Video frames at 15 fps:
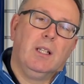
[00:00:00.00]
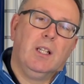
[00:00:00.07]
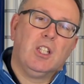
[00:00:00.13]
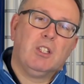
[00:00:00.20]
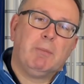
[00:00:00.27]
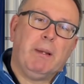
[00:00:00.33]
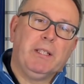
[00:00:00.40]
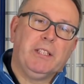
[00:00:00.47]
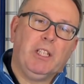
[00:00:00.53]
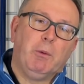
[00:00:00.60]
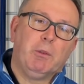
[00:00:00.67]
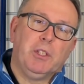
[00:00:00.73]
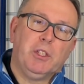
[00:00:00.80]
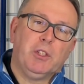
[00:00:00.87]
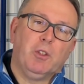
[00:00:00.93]
Spanish
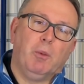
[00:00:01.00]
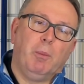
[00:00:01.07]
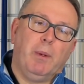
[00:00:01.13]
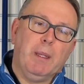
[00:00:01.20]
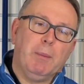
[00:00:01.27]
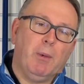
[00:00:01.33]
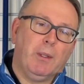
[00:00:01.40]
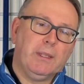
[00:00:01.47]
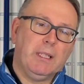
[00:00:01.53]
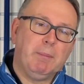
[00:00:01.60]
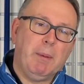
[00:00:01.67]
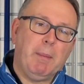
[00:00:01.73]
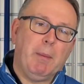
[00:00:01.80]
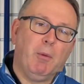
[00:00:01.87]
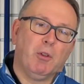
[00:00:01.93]
Inquisition on people. I tend to be
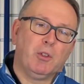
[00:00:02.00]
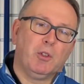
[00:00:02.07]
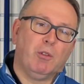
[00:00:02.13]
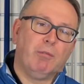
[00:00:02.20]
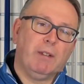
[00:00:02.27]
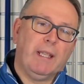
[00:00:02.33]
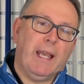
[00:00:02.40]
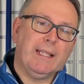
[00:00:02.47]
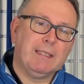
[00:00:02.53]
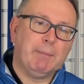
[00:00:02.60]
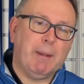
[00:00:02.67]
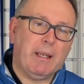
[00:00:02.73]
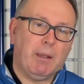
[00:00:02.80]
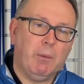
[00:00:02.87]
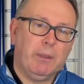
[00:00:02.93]
a bit more sort of relaxed
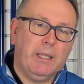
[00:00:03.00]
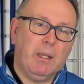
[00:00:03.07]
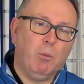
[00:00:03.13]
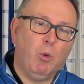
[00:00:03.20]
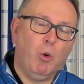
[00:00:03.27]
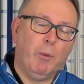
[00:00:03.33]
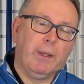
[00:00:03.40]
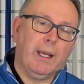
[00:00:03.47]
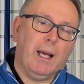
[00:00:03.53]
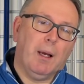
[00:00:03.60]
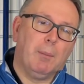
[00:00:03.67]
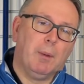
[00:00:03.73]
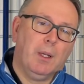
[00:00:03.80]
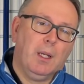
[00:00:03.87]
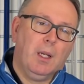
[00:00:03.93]
about it when they're warming
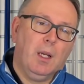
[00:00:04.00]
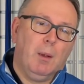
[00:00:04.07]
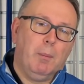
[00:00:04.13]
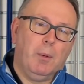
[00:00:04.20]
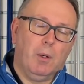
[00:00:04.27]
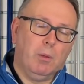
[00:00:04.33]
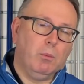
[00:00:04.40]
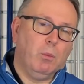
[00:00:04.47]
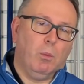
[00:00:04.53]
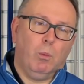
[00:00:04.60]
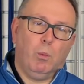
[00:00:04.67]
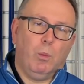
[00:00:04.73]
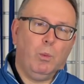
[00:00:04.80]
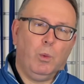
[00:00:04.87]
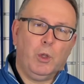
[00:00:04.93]
up. But
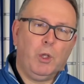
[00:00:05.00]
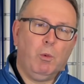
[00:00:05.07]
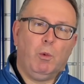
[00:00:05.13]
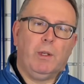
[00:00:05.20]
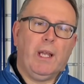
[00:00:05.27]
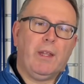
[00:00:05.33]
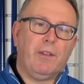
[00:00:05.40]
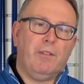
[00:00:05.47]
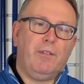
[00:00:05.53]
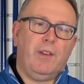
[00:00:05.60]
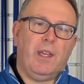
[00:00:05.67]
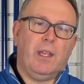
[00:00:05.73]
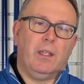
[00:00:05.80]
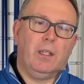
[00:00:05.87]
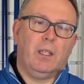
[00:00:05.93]
what do you want out of the
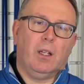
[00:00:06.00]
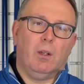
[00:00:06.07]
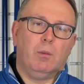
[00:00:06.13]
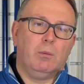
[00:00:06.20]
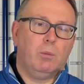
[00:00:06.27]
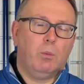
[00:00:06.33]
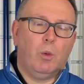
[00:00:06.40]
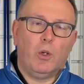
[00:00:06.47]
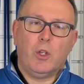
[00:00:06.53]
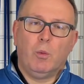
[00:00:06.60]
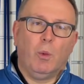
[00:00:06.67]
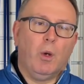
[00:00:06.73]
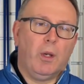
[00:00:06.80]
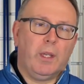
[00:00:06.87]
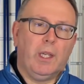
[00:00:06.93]
fit? What you're
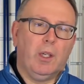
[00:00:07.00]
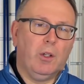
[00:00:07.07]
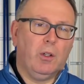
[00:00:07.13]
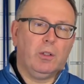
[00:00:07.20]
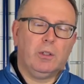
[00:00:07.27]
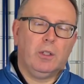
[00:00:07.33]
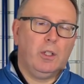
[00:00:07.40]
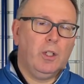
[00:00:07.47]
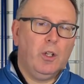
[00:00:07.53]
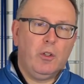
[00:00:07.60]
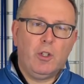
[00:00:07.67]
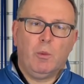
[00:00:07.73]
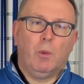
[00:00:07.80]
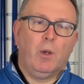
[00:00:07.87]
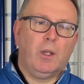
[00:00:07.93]
working on, who
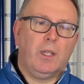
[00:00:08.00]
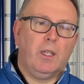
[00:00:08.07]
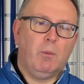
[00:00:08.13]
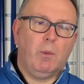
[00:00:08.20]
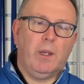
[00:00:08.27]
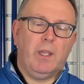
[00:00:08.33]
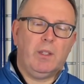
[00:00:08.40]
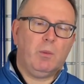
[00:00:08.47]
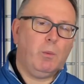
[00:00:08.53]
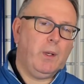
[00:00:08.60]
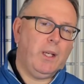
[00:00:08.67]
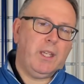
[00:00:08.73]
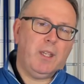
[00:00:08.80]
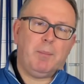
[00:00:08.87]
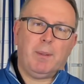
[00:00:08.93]
you're working with, where
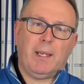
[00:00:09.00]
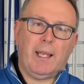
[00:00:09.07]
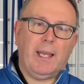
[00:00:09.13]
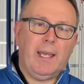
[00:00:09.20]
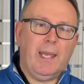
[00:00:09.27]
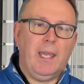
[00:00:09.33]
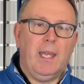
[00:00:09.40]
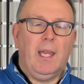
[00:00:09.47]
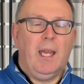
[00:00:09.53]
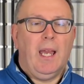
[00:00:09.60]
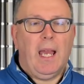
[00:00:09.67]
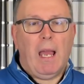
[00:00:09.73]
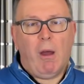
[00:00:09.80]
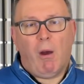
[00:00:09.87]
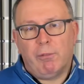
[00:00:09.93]
do you play,
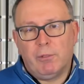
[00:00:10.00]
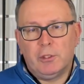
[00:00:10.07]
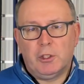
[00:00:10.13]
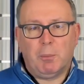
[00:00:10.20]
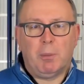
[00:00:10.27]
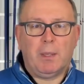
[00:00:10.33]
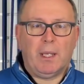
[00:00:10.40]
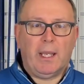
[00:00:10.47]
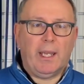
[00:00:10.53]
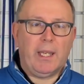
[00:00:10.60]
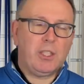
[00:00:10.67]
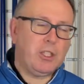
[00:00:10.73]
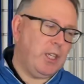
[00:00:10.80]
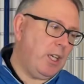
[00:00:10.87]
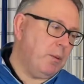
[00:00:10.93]
how often do you play,
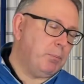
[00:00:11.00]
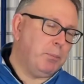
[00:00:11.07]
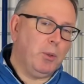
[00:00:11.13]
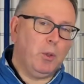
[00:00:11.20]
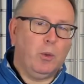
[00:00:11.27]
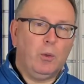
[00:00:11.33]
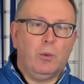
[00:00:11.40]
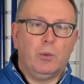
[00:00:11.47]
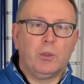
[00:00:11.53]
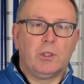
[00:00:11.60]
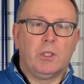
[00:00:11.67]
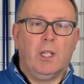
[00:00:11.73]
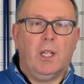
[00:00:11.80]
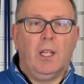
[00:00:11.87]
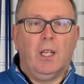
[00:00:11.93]
do you hit balls,
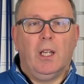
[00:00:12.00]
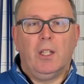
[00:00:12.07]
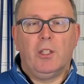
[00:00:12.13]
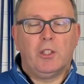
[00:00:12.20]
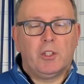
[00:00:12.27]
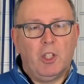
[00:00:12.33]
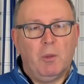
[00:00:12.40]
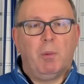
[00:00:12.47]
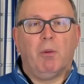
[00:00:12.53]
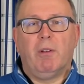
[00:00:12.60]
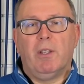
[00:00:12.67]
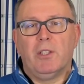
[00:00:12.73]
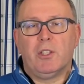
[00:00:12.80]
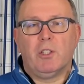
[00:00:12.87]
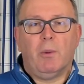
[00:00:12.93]
are you super
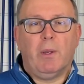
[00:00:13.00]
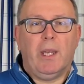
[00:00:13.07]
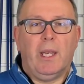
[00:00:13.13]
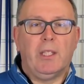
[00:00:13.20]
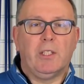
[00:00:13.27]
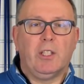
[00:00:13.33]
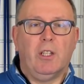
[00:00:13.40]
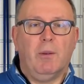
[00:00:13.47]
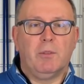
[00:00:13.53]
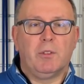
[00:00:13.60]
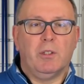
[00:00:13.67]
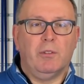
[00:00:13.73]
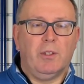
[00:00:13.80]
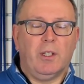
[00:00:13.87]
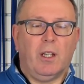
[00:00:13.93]
into it in terms of,